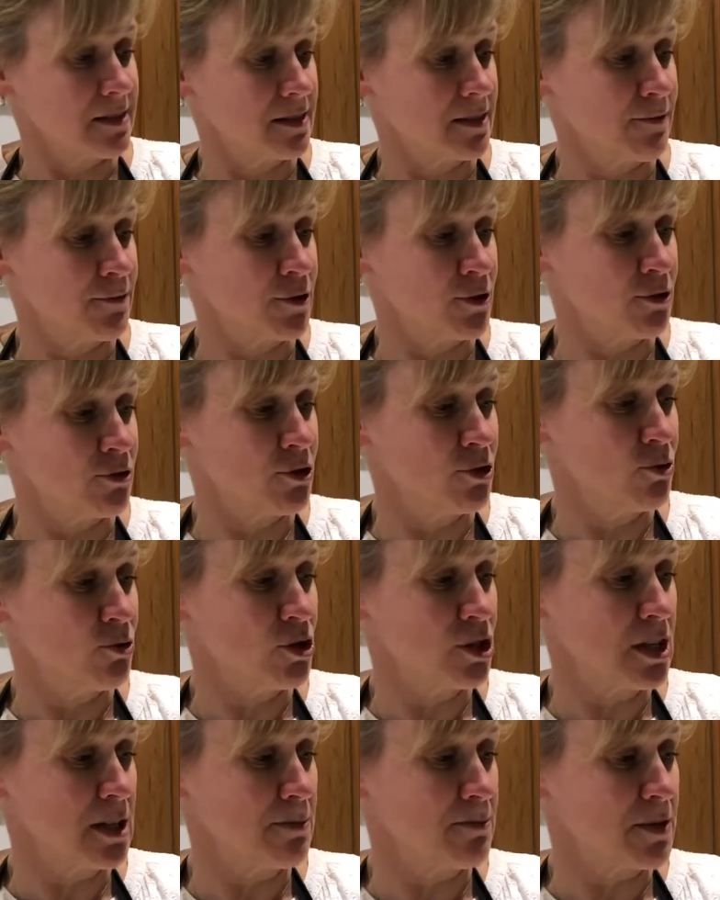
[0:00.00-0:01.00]
If they're too
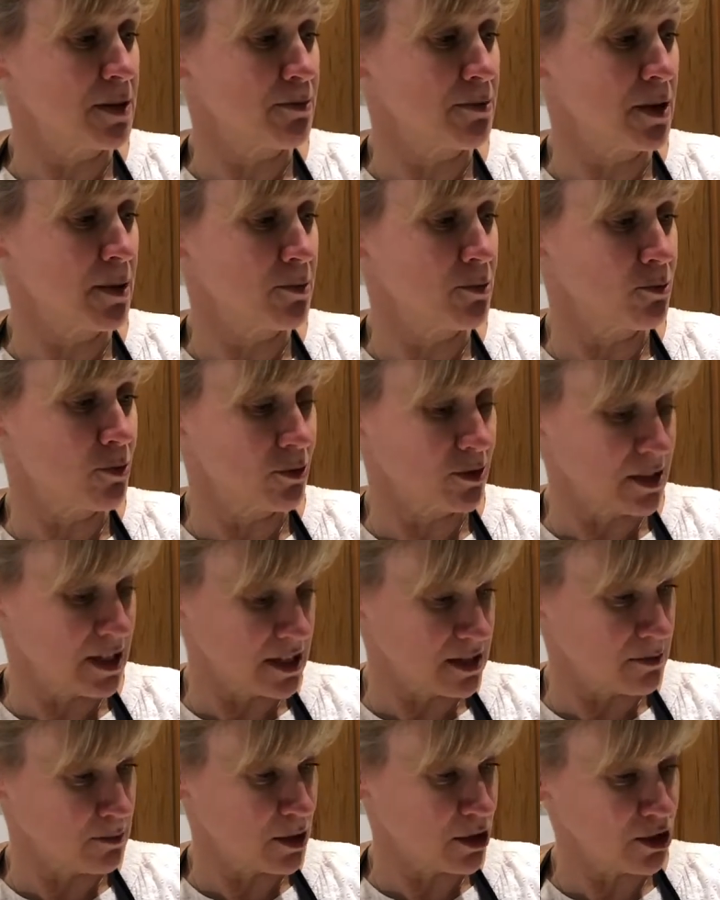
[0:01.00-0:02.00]
cheap, they probably won't
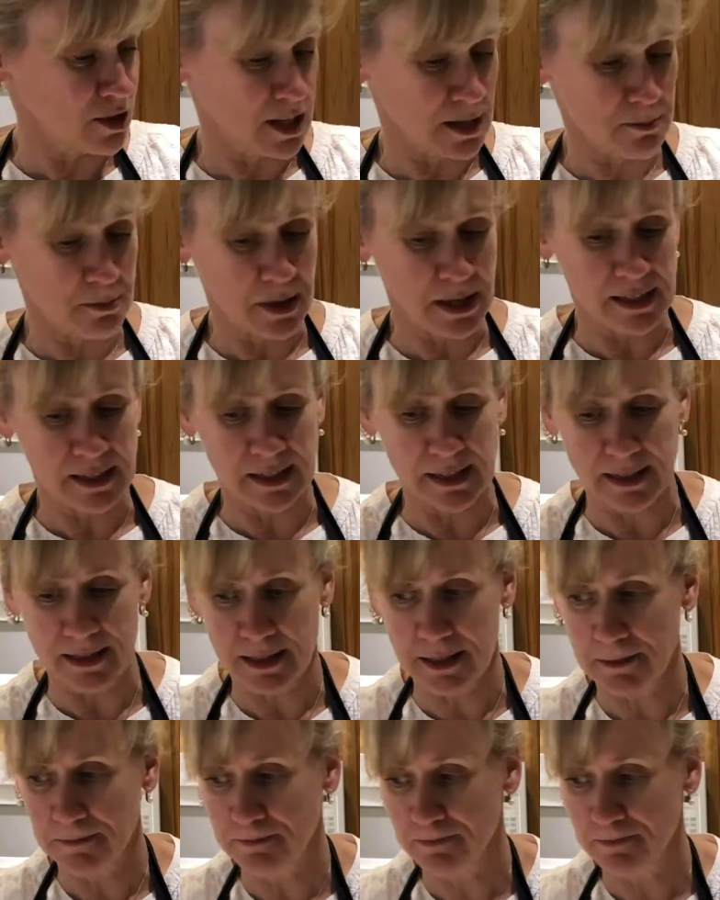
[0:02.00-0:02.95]
taste much like pine nuts.